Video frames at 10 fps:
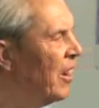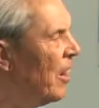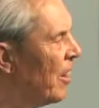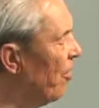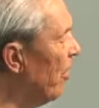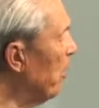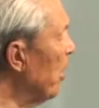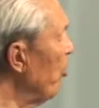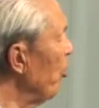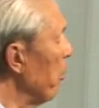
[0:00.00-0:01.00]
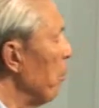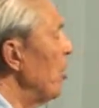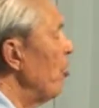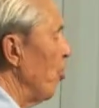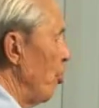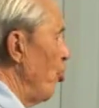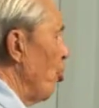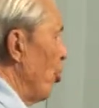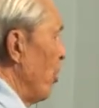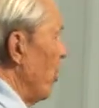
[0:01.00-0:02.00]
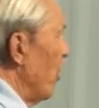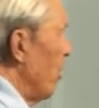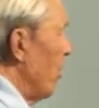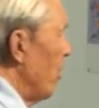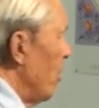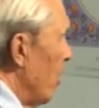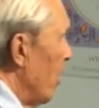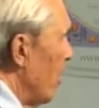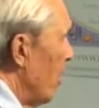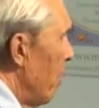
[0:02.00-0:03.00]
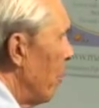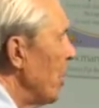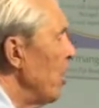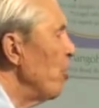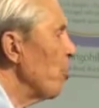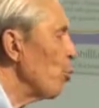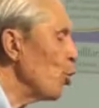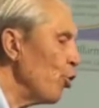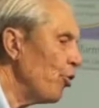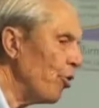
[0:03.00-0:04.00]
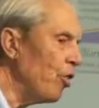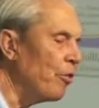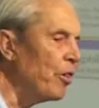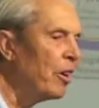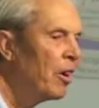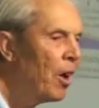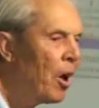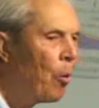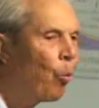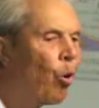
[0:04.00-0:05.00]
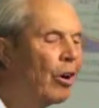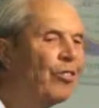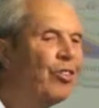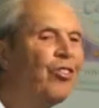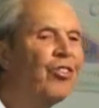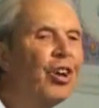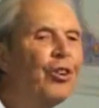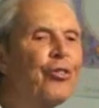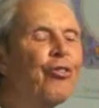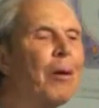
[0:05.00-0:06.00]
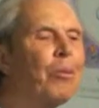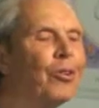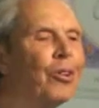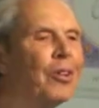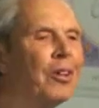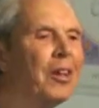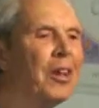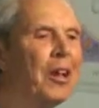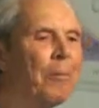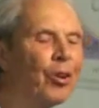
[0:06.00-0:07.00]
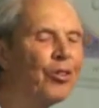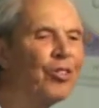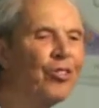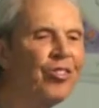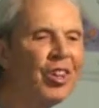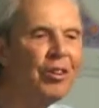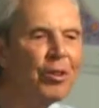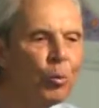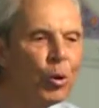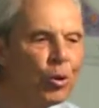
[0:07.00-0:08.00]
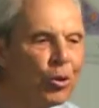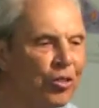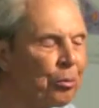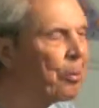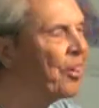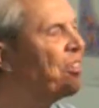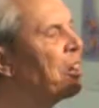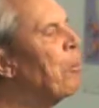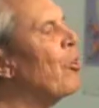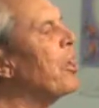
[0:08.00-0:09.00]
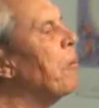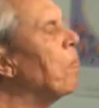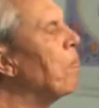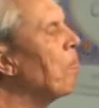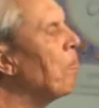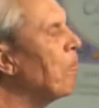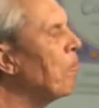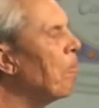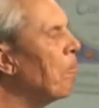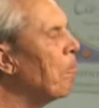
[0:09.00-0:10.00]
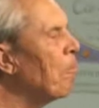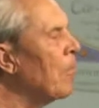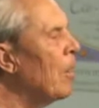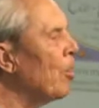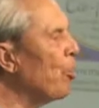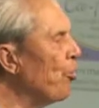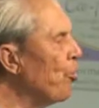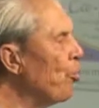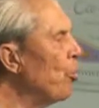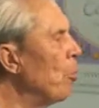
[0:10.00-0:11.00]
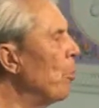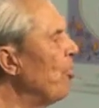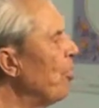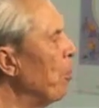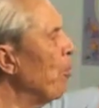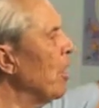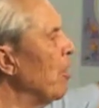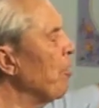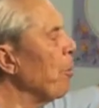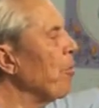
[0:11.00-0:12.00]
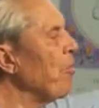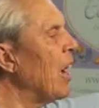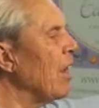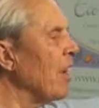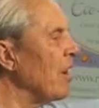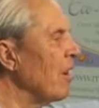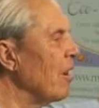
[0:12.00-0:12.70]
Gethsemane is not mentioned in John, but here's a rehearsal of it. Why is his soul troubled? Because the sin of the world is pressing upon him because soon he'll be separated from the Father.